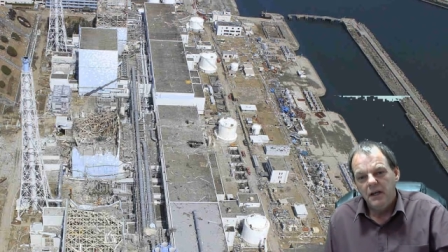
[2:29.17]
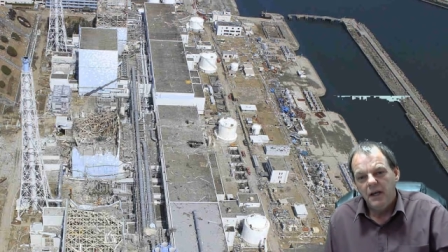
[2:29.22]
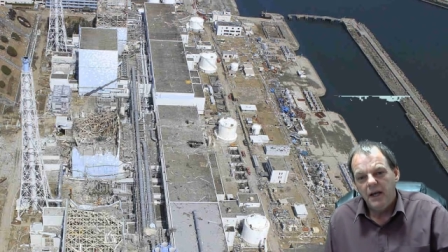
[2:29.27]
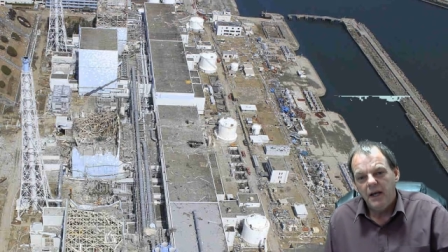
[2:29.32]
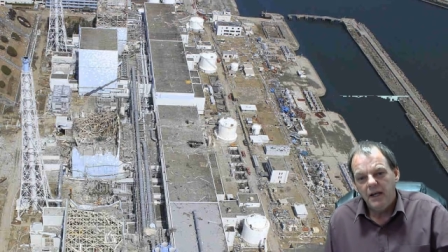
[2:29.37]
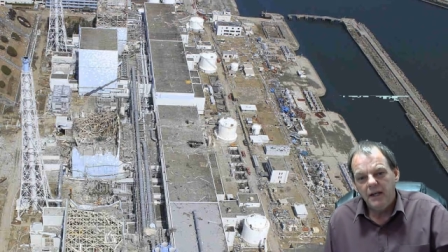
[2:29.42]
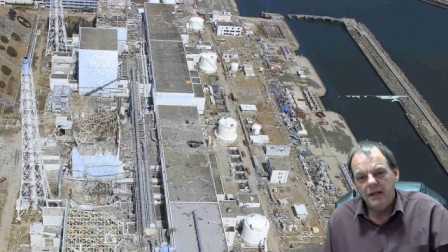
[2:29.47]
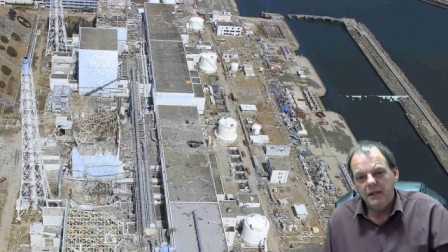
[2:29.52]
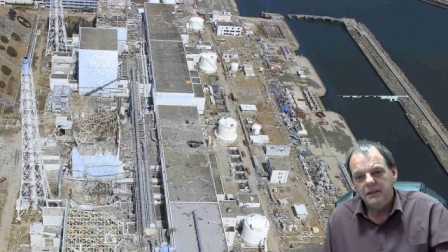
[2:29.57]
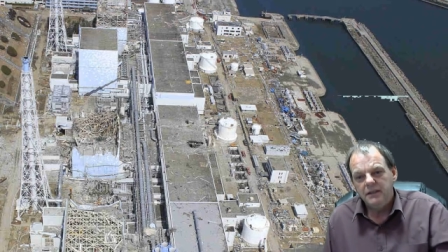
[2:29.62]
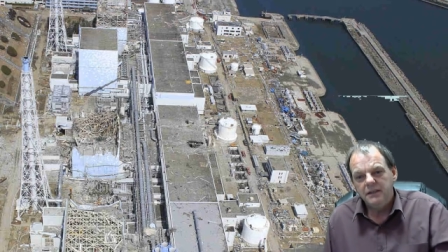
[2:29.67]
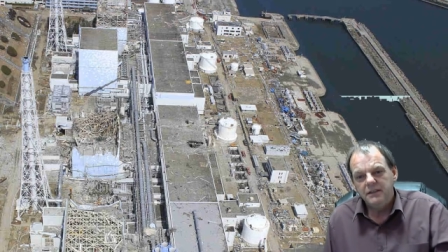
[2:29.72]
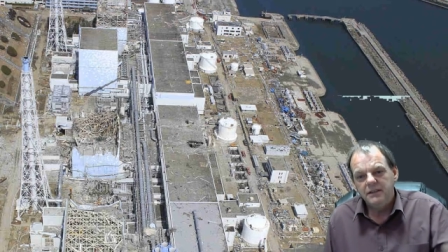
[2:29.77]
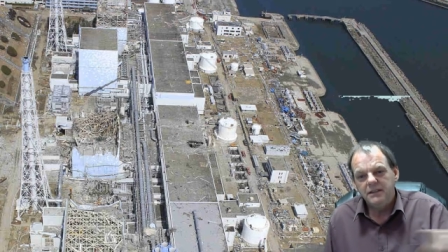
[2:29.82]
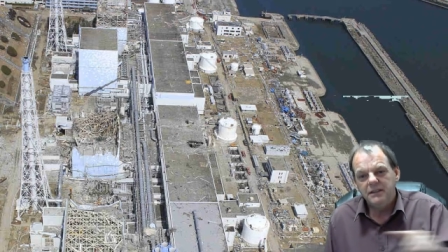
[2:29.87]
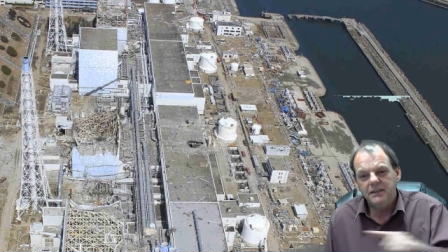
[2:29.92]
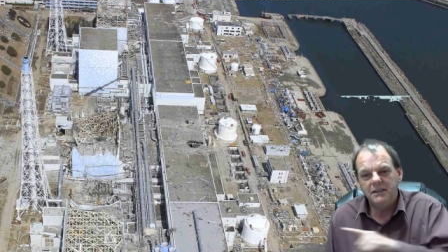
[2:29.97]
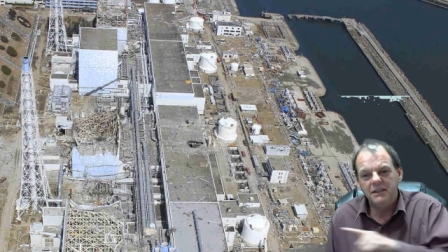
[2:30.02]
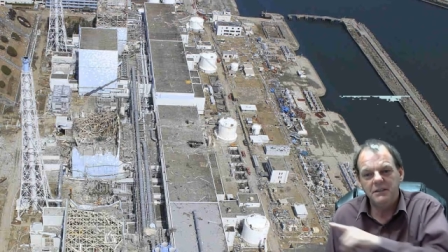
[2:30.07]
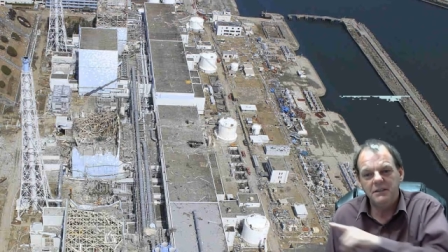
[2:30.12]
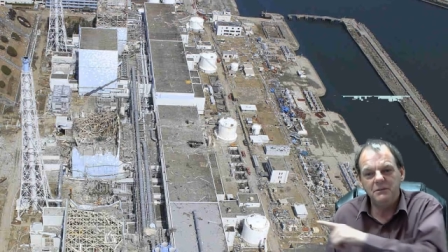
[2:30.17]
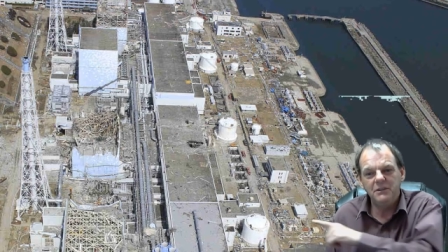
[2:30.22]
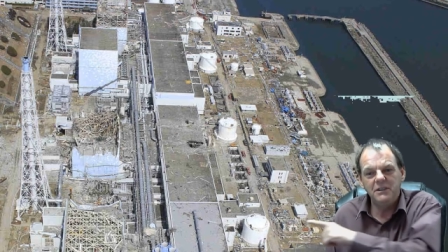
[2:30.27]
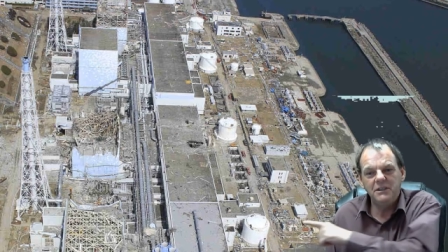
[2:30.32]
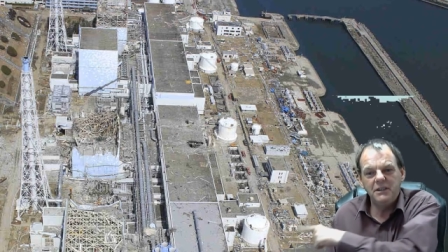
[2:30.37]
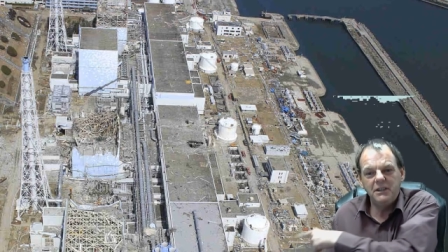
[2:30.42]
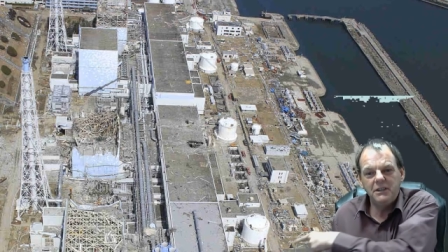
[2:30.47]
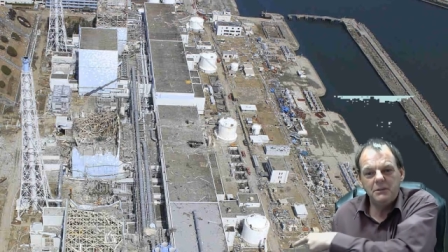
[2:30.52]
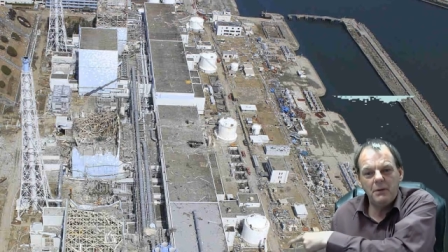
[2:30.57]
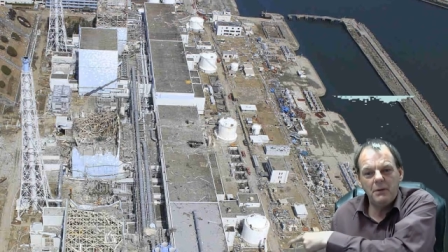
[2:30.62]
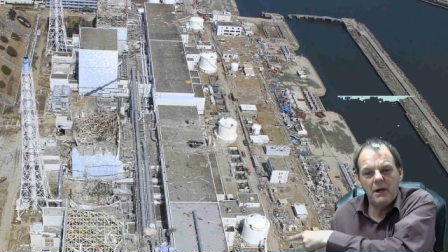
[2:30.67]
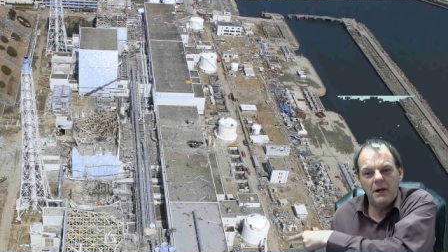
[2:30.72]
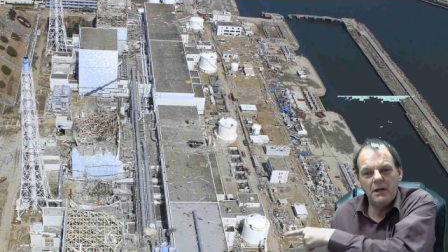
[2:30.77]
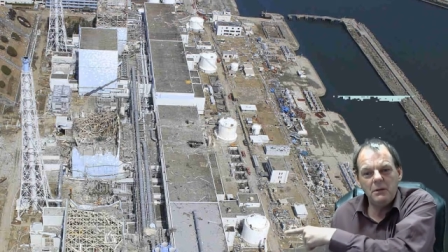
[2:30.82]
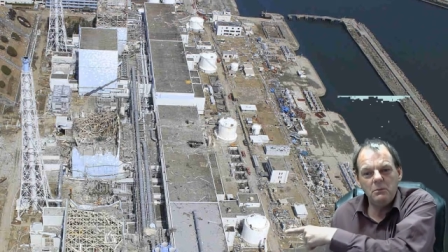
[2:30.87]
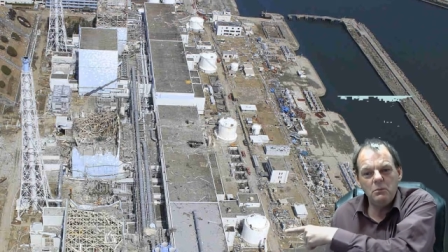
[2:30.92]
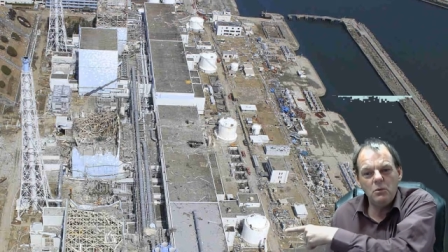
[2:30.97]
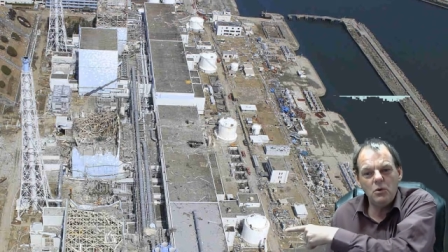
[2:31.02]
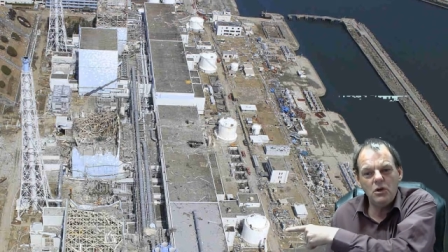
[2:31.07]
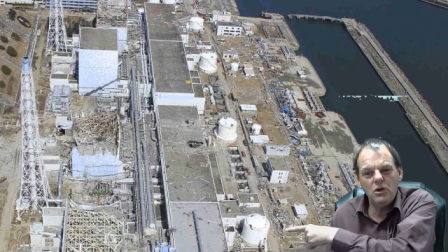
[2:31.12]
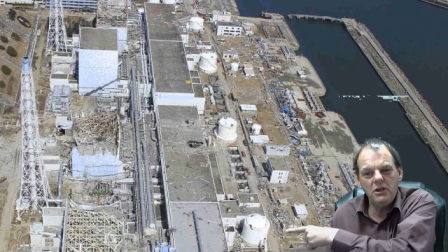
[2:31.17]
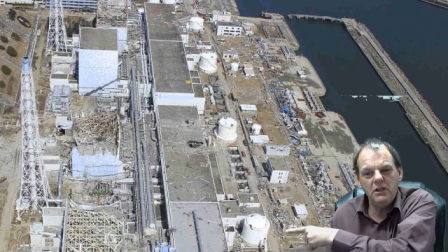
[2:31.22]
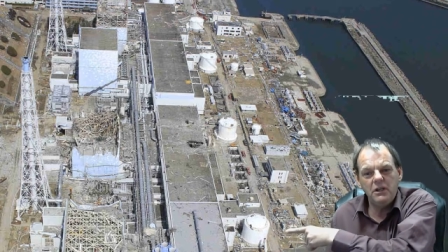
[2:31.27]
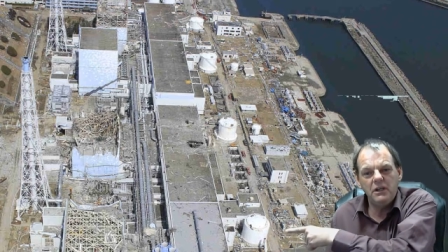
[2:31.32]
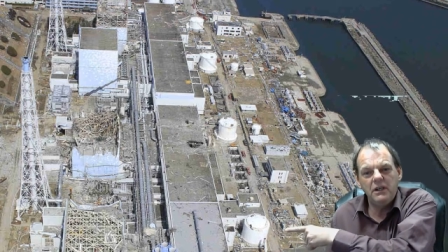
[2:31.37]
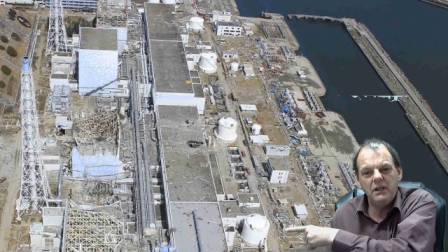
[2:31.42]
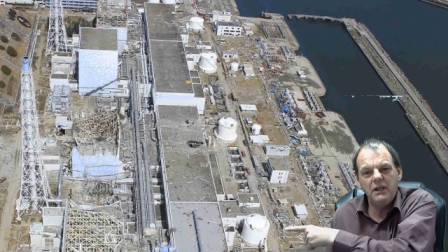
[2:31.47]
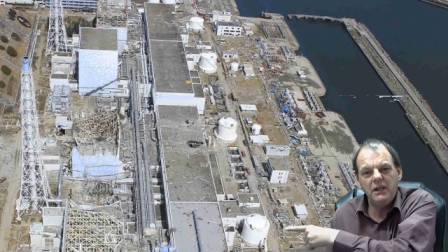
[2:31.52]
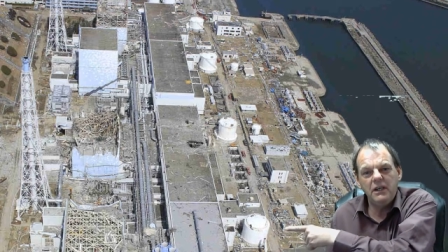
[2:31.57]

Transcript: and let me see the bottom one